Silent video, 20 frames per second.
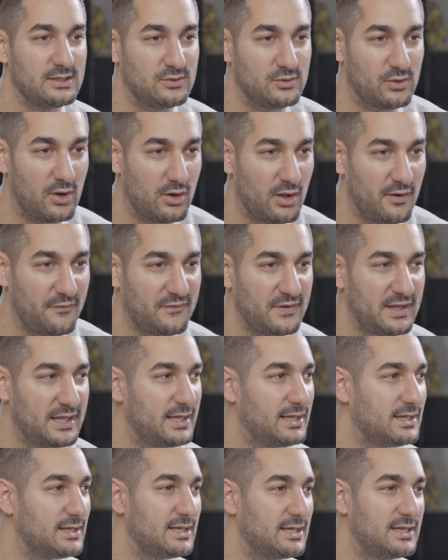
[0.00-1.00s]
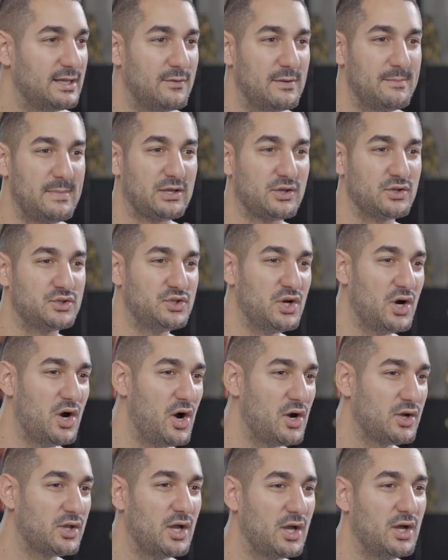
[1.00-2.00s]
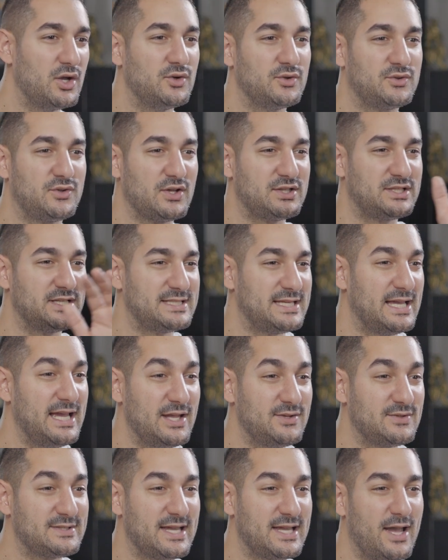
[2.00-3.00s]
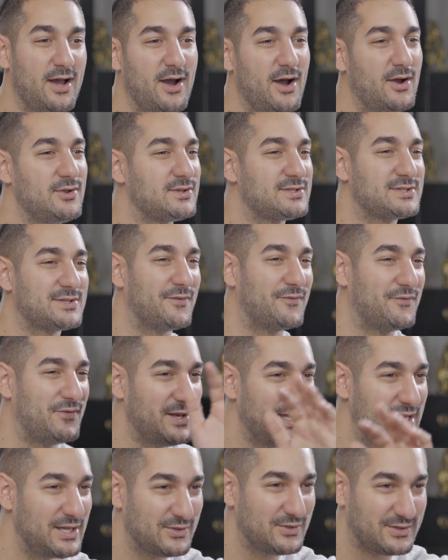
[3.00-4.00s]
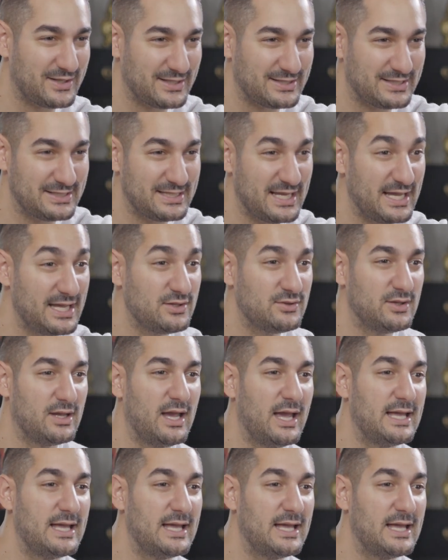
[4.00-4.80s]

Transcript: you are laughing, he will make a joke, you touch his hand, you say, oh, you're so funny, you touch his hand,